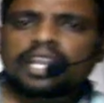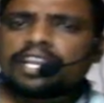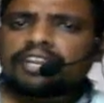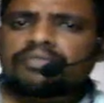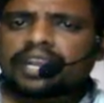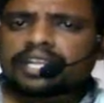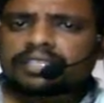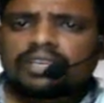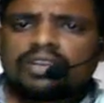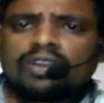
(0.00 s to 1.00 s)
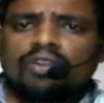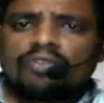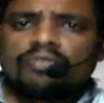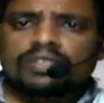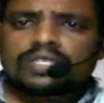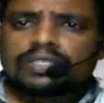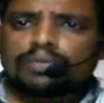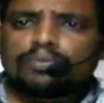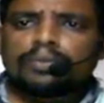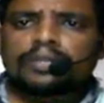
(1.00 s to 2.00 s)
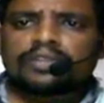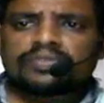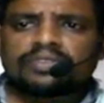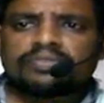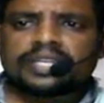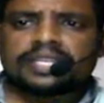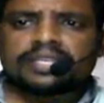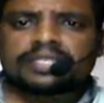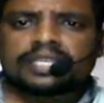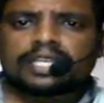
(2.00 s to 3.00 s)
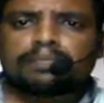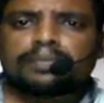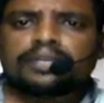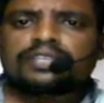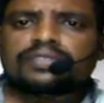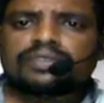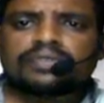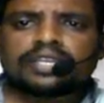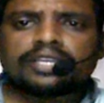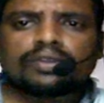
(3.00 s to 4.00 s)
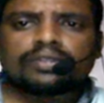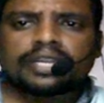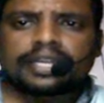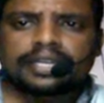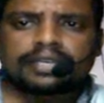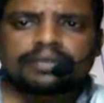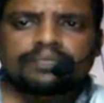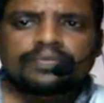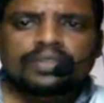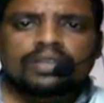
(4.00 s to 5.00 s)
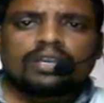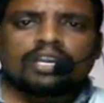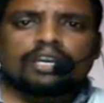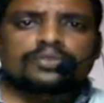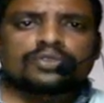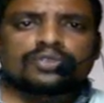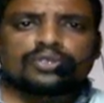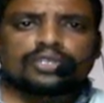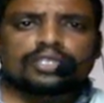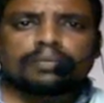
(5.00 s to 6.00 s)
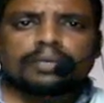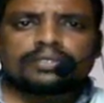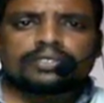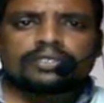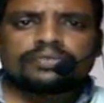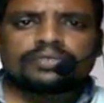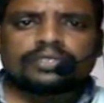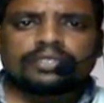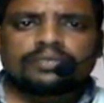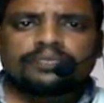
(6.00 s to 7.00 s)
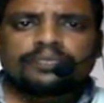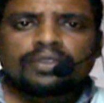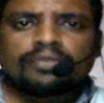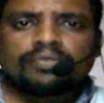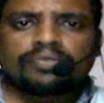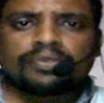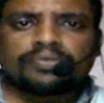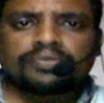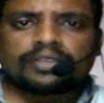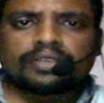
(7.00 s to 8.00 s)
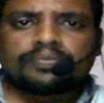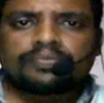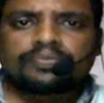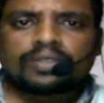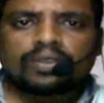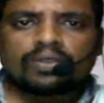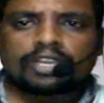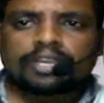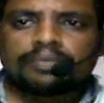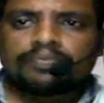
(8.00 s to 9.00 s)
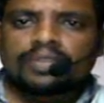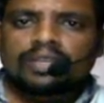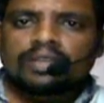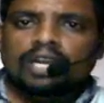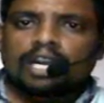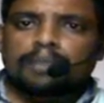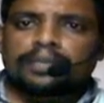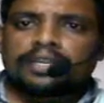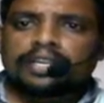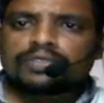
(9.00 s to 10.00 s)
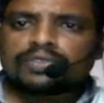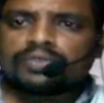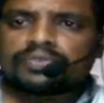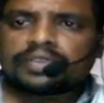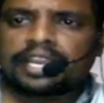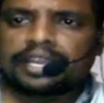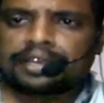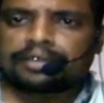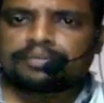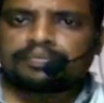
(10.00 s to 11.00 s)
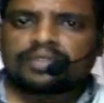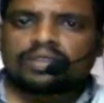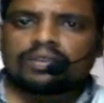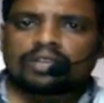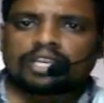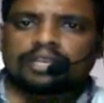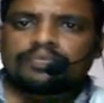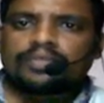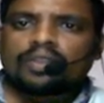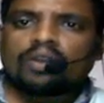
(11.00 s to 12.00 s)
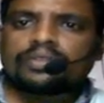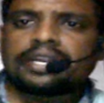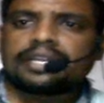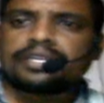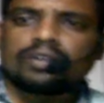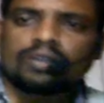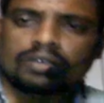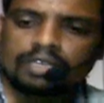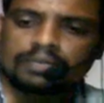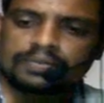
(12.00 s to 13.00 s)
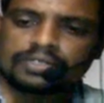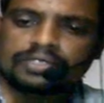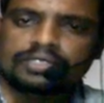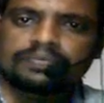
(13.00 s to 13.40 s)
In fact, first movement of the fetus and appearance of hair on the head observed during the month of 5th. Okay, appearance of hair, okay, on the head are observed.